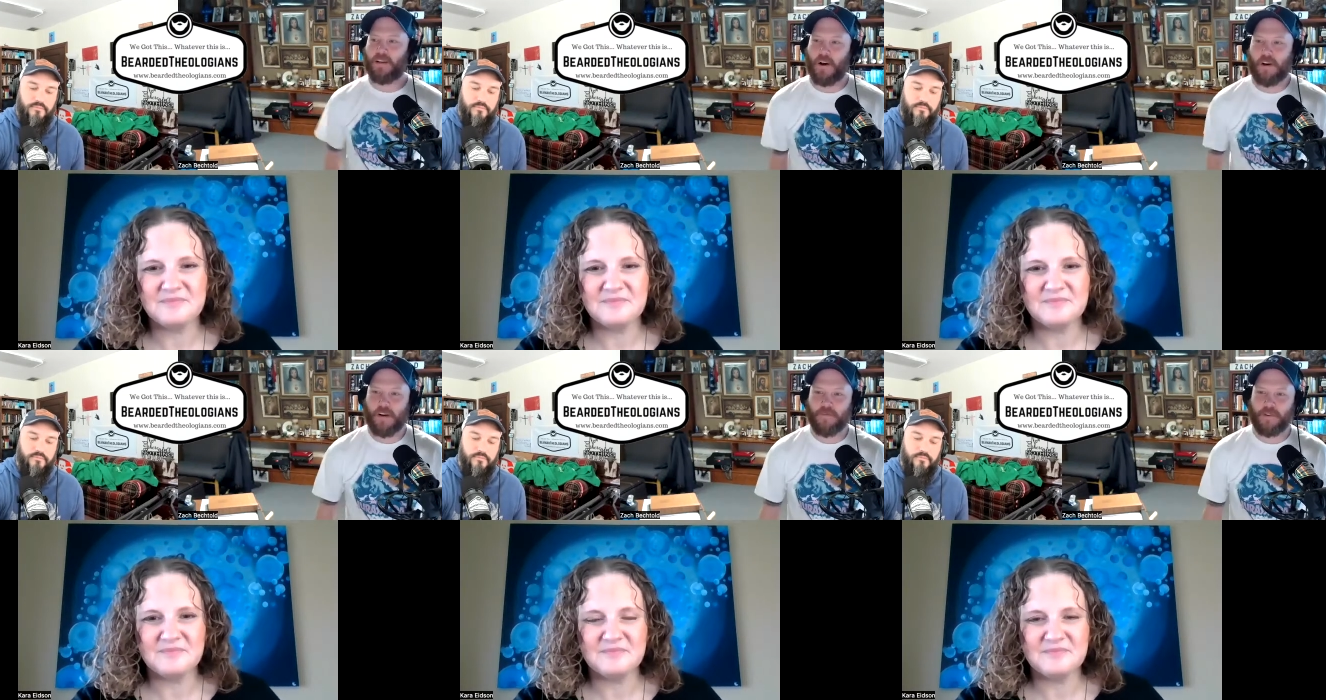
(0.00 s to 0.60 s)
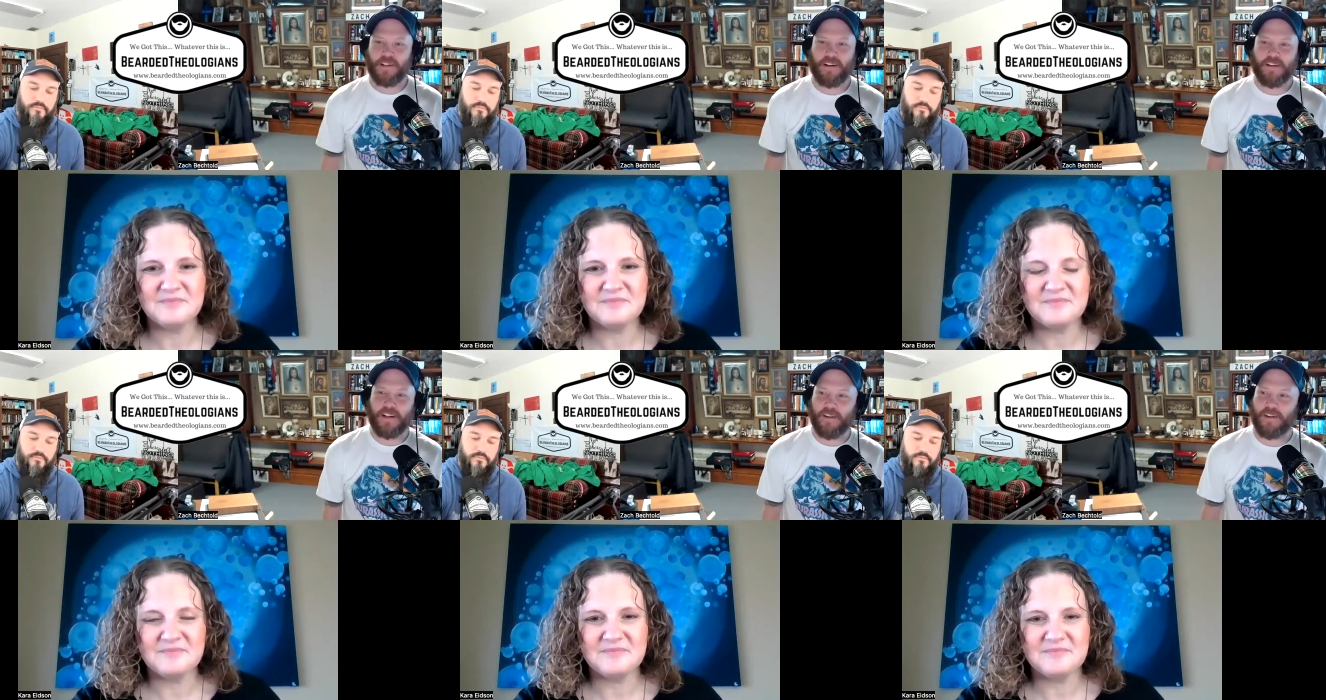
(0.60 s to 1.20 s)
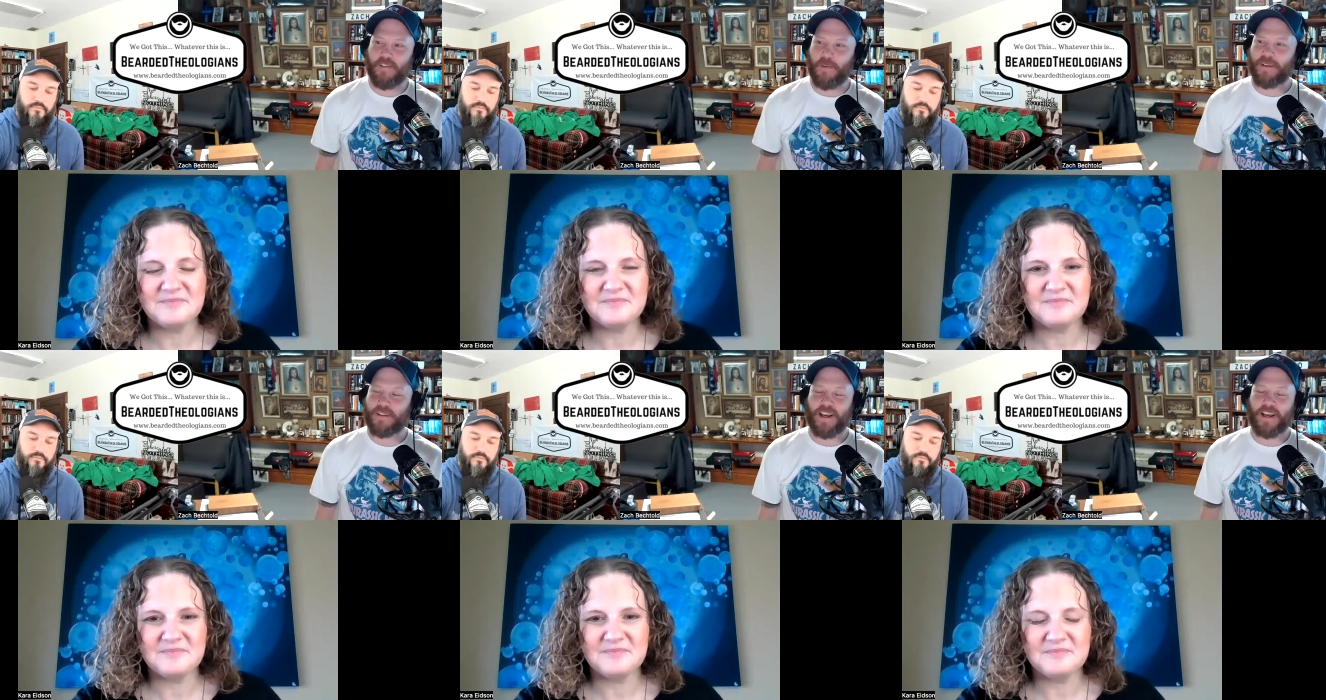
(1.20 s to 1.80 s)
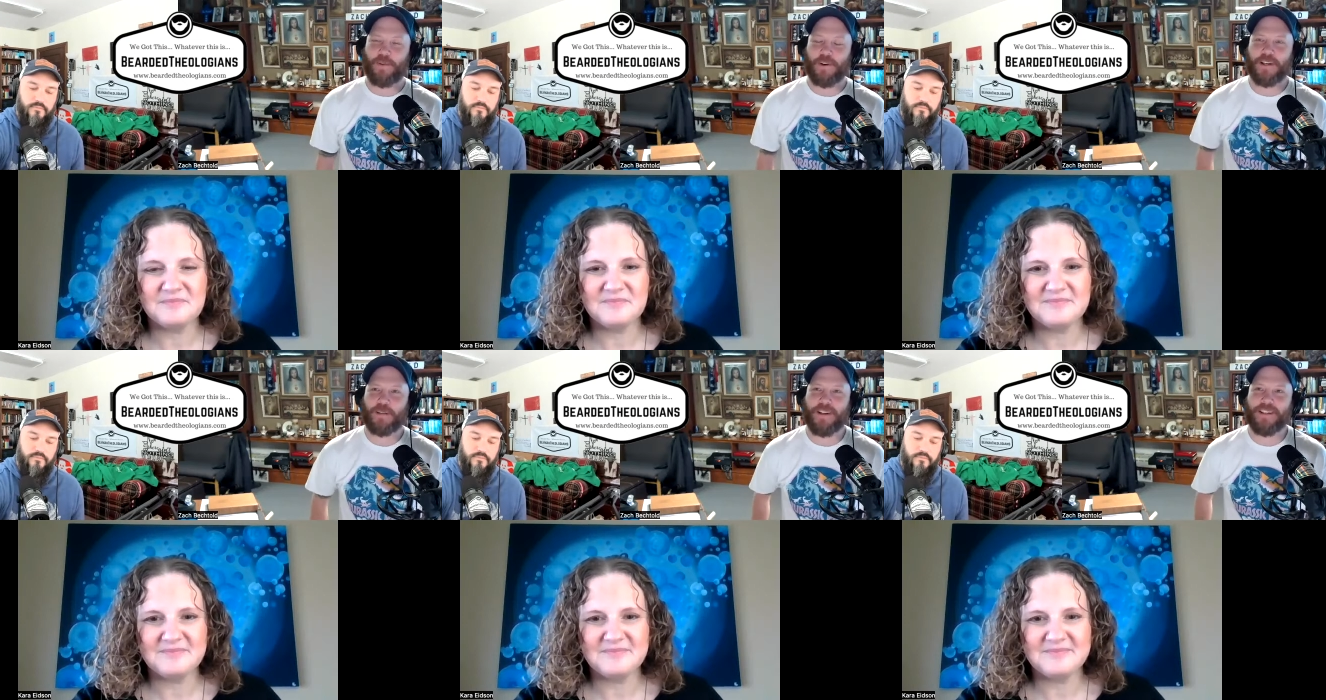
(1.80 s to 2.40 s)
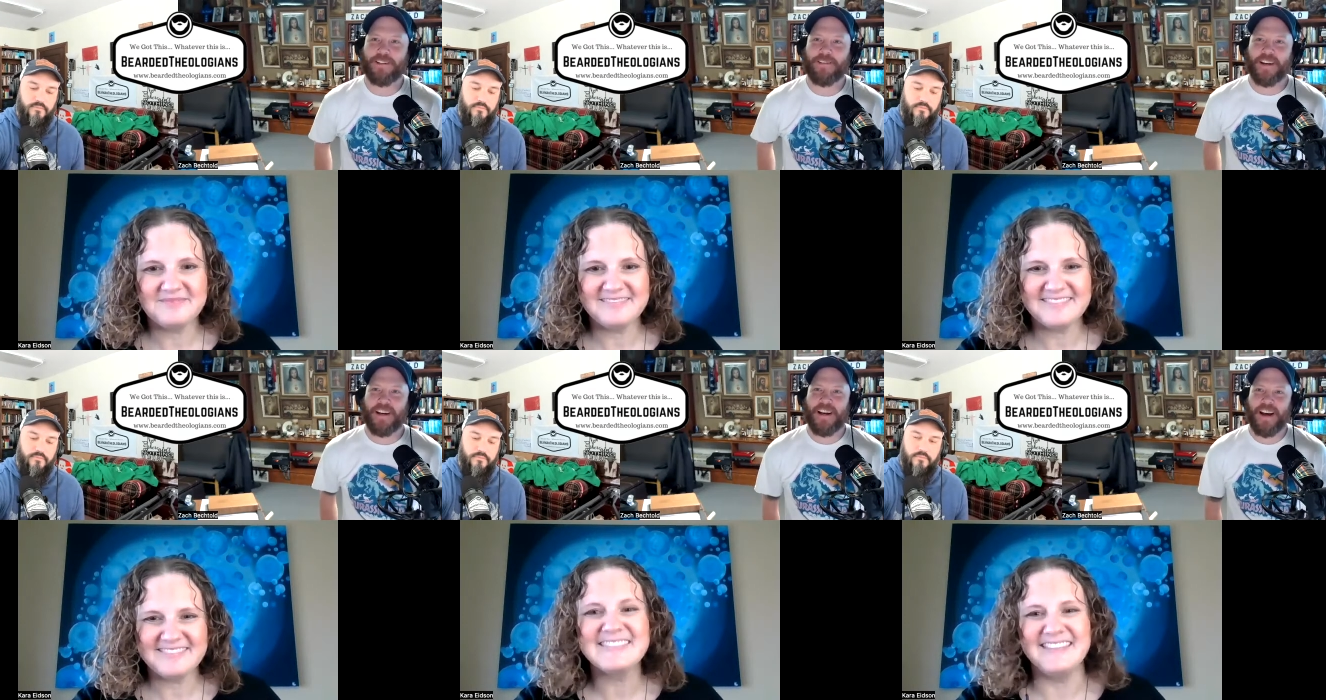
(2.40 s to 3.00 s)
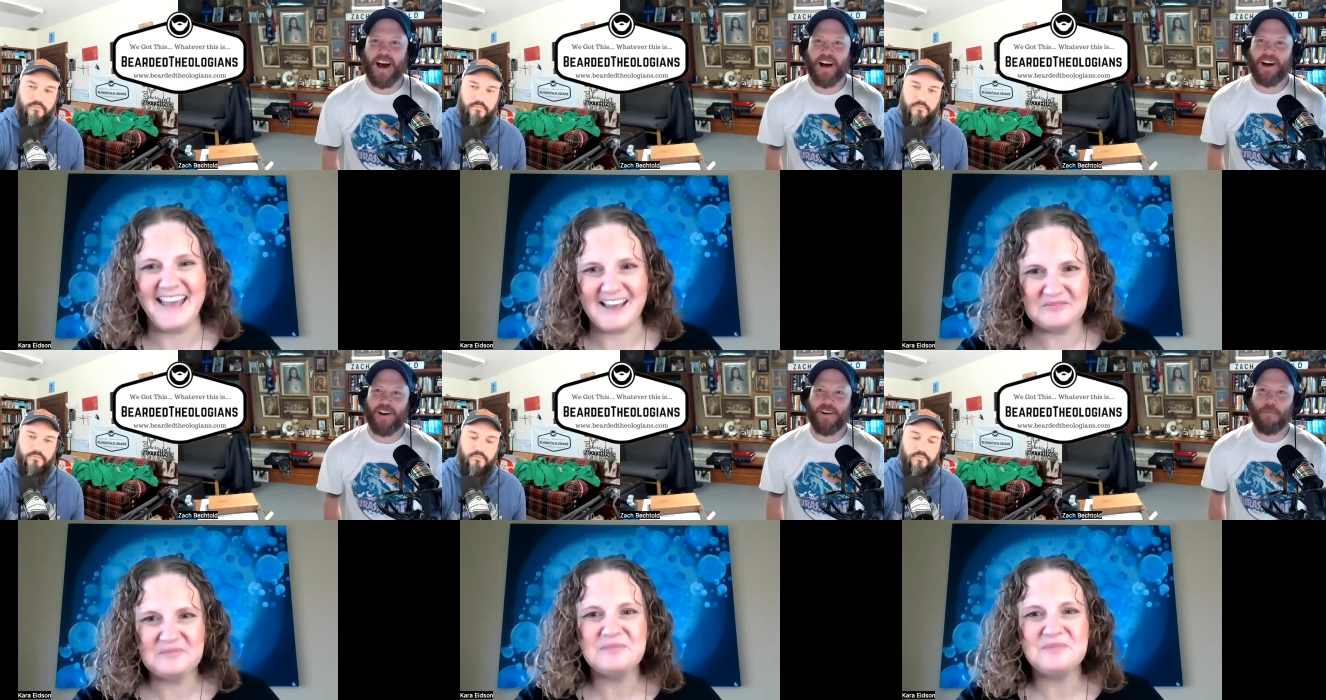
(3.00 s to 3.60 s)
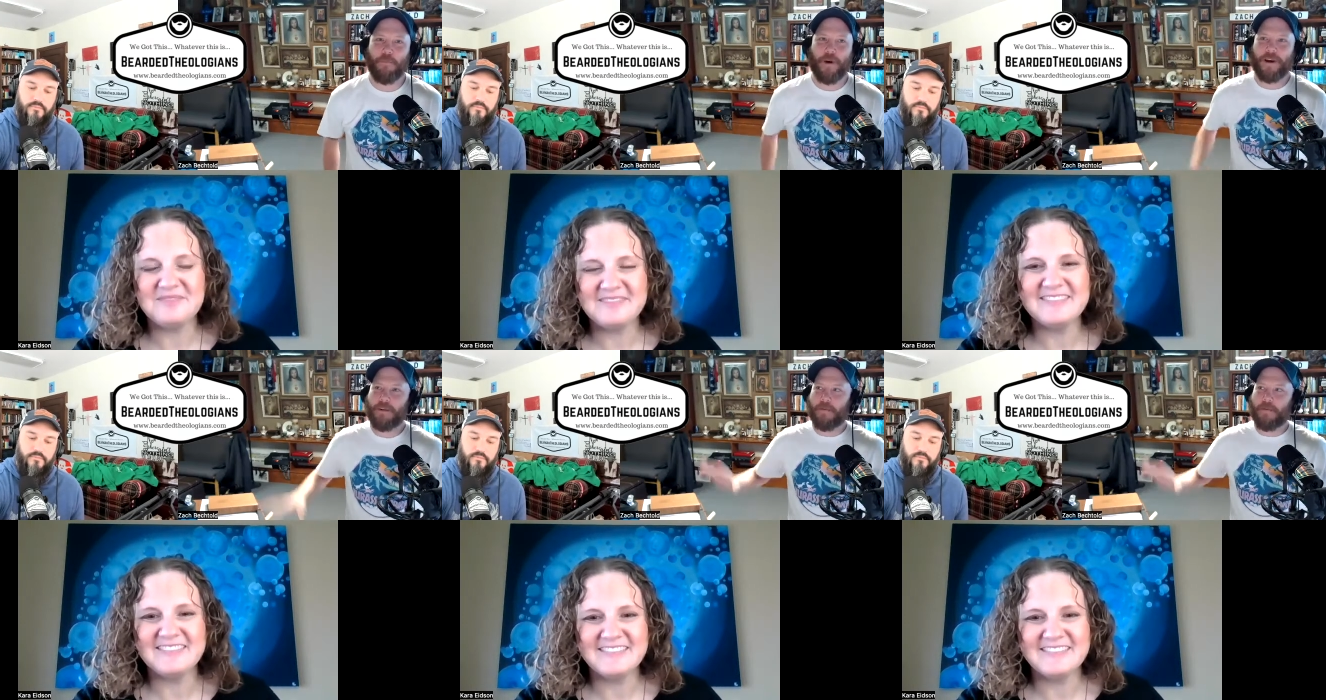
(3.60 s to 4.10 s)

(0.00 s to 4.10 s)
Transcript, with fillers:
Speaker 1: our conference out here in the mountain sky is pretty expansive. Yeah. Uh, but